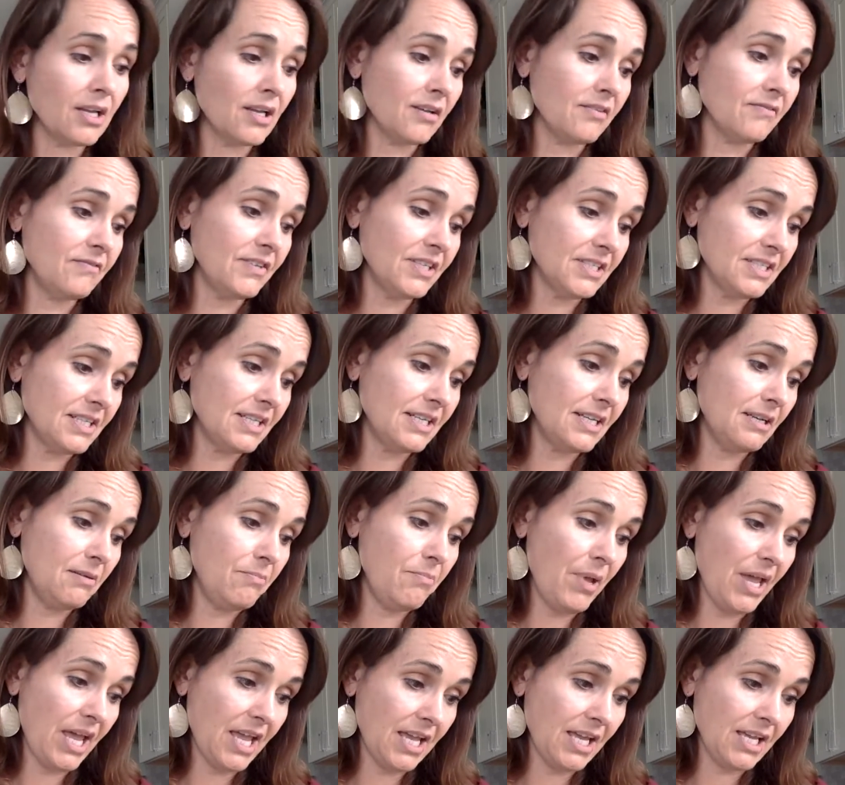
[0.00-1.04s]
visited
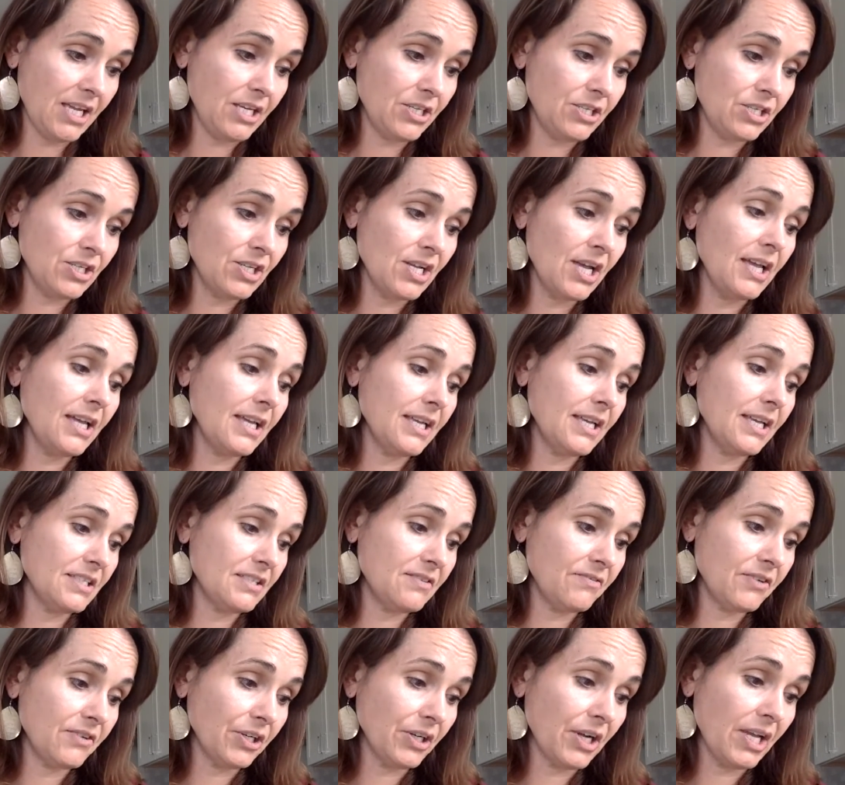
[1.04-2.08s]
page is
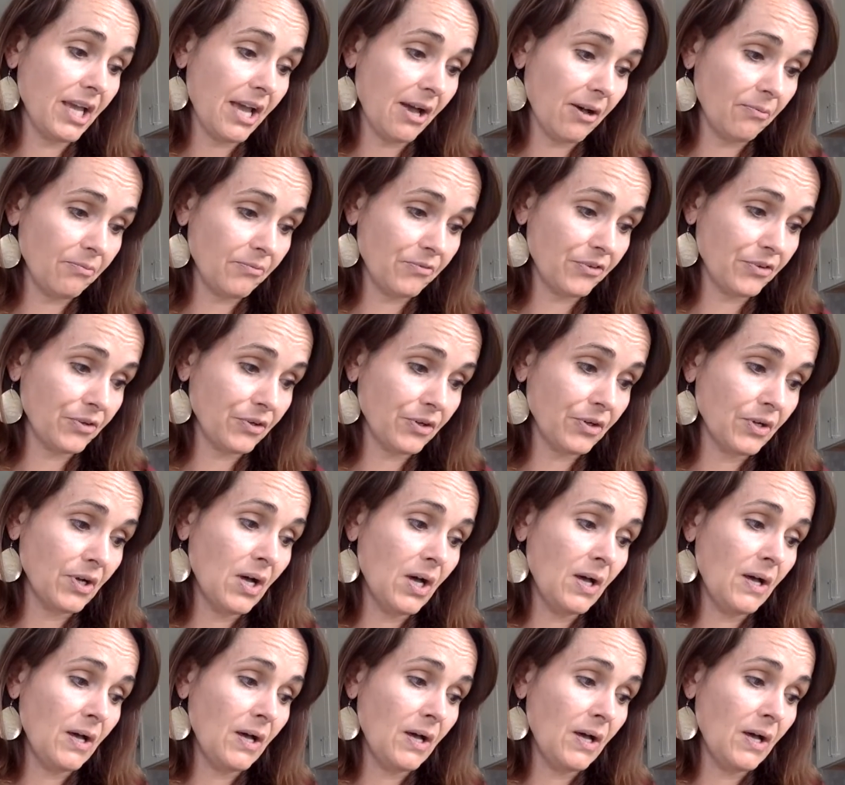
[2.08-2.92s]
very helpful.